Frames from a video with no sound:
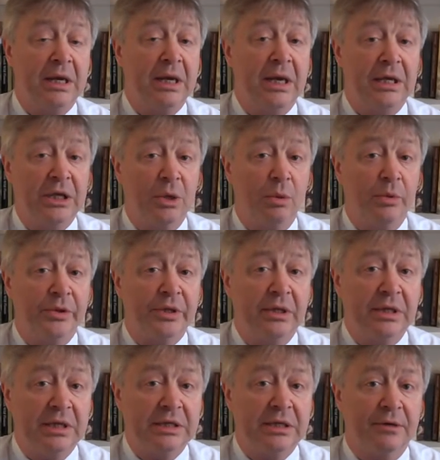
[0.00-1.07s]
And you also
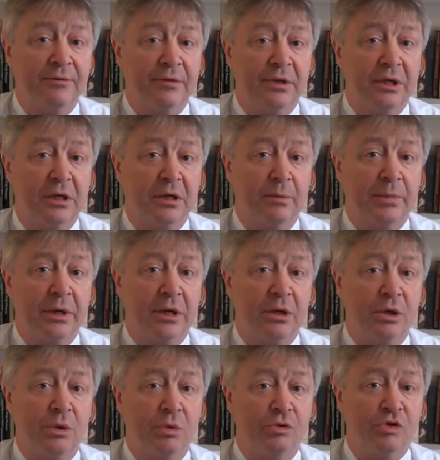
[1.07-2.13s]
need to have a think about
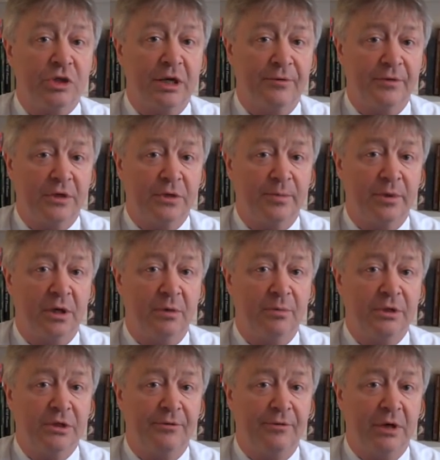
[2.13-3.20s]
your traffic
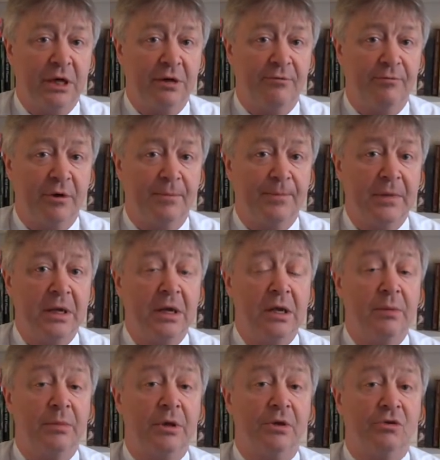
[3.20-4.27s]
department if you have one,
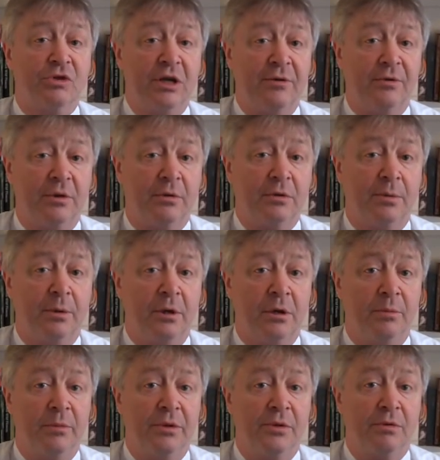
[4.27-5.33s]
because traffic
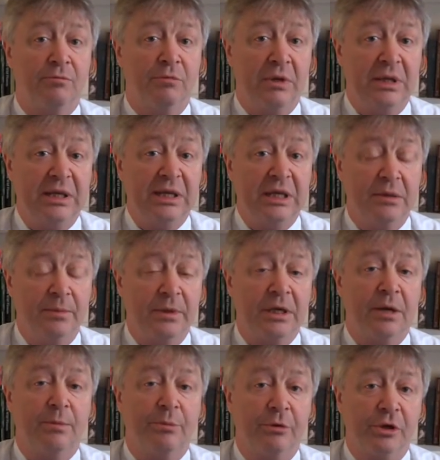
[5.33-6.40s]
departments really need to
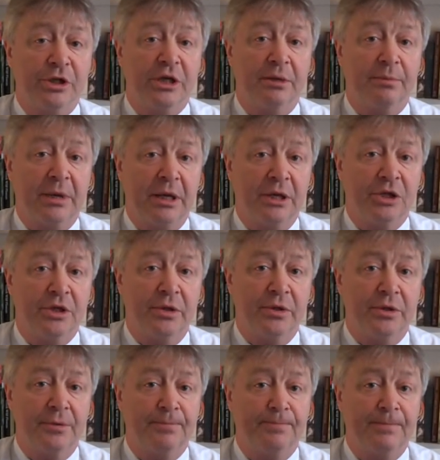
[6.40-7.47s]
become project
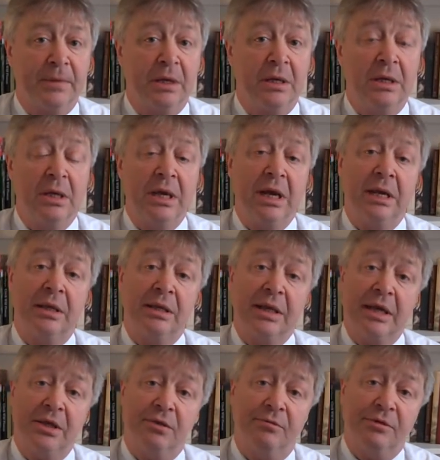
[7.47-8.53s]
managers. And in the
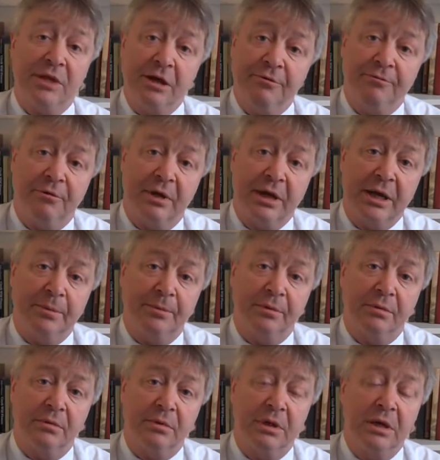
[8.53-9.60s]
case of Dove, what
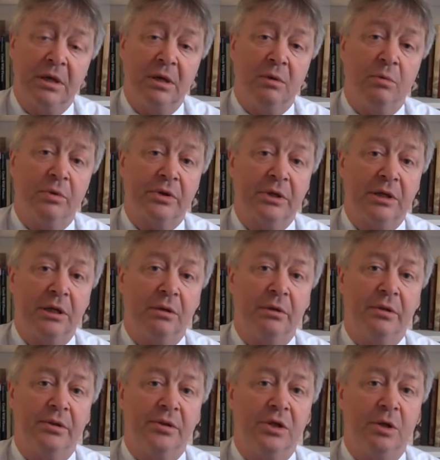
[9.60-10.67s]
happened was a little
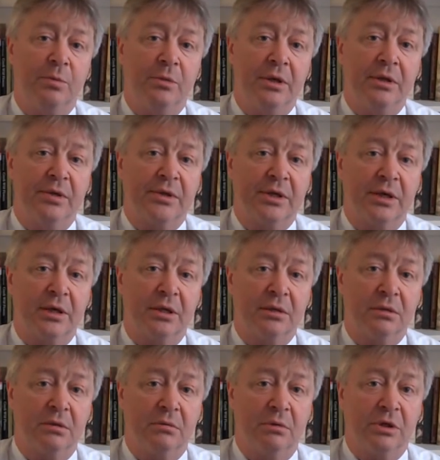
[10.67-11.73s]
consumer
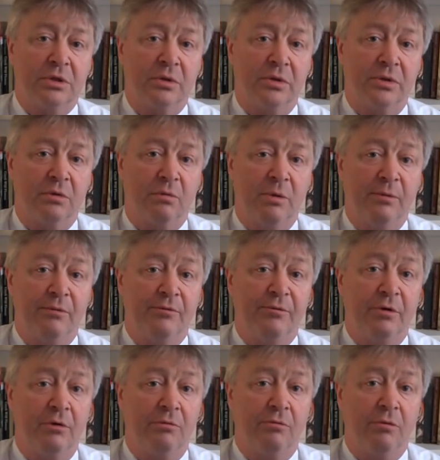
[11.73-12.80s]
insight, which was that women
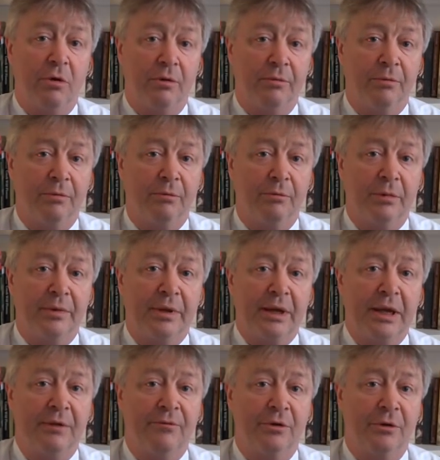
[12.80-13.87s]
feel rotten when
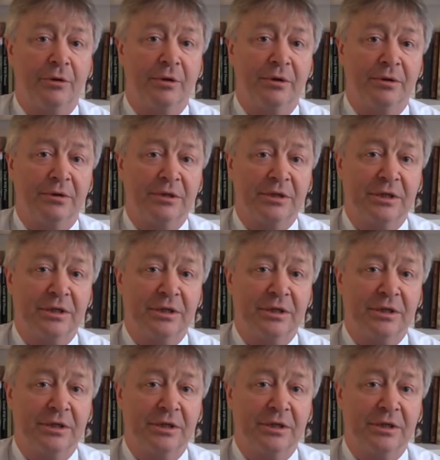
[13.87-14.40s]
they have a look at